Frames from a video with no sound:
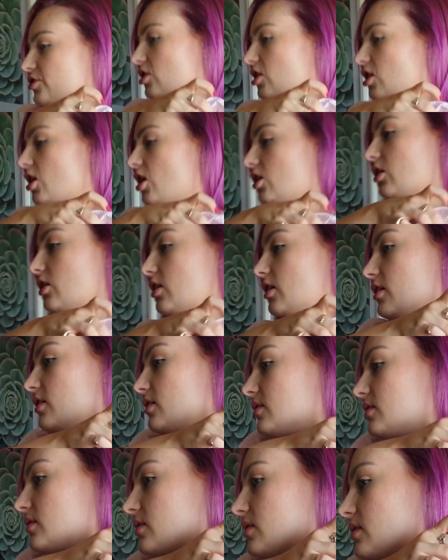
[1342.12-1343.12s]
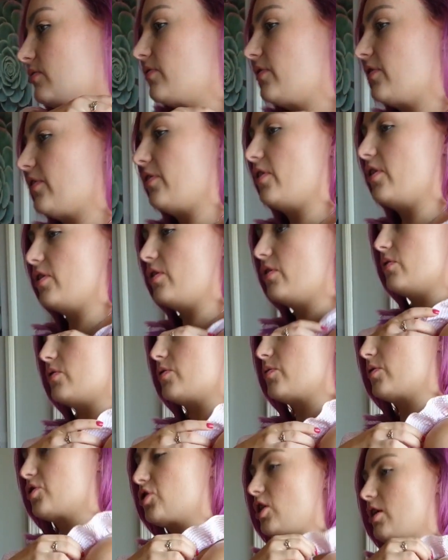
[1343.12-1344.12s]
taller for
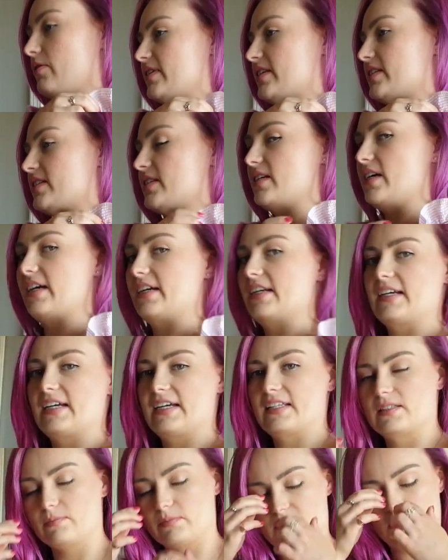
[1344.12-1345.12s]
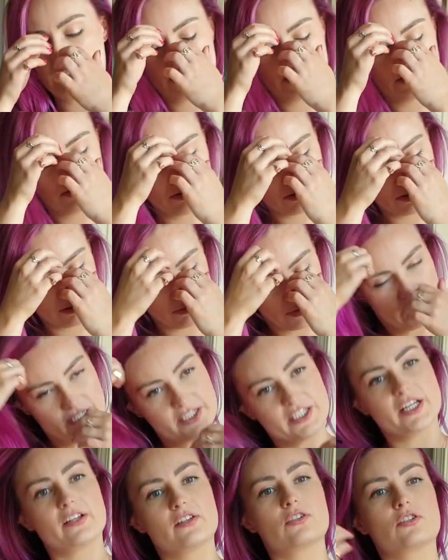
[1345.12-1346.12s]
those which obviously i can get them tailored i
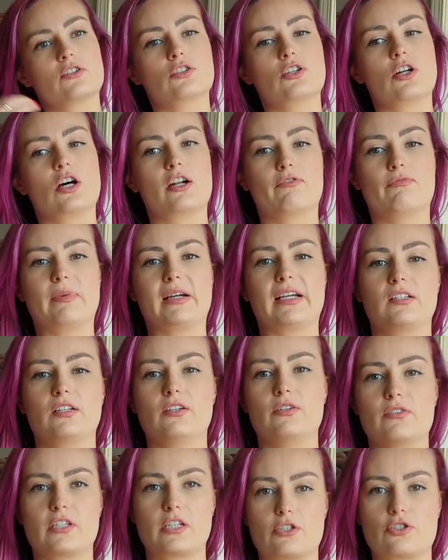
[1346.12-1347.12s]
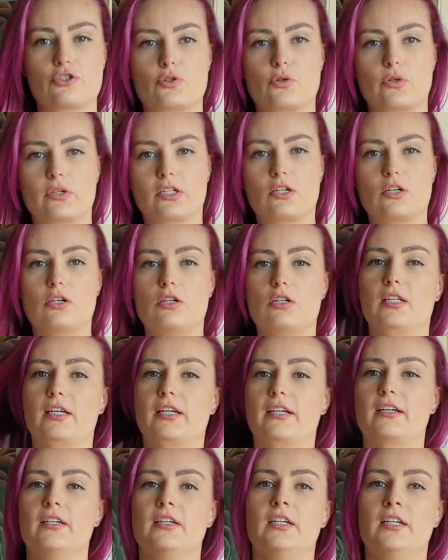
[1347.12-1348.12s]
tailor a lot of my clothes as short girl
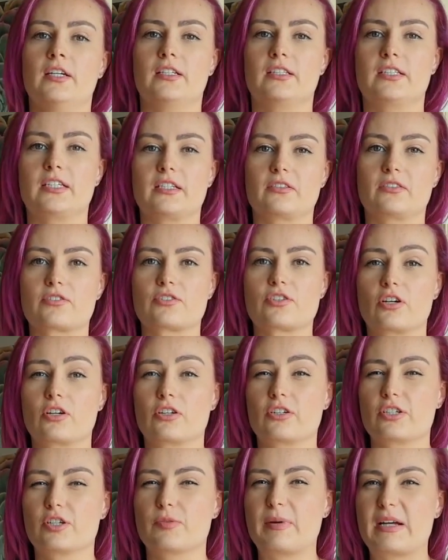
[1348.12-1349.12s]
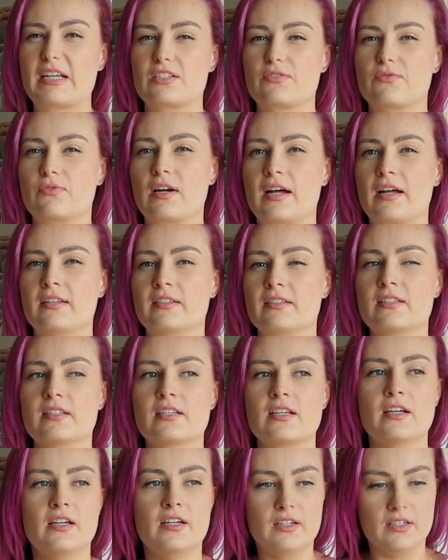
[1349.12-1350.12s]
like tailors are your best friends